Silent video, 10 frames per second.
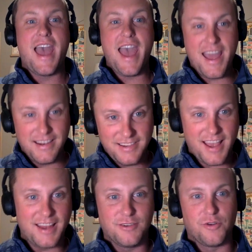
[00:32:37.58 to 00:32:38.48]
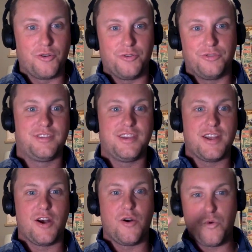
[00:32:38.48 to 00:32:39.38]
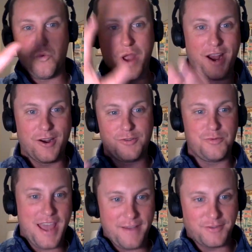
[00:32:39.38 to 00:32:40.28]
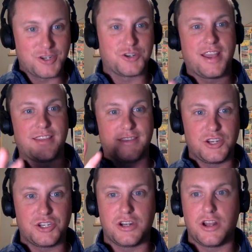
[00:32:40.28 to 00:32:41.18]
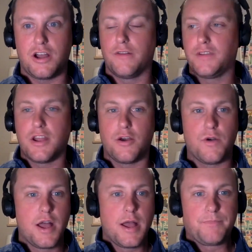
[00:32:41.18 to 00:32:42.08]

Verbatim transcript: and 10 year olds you know where do we have to transition of you know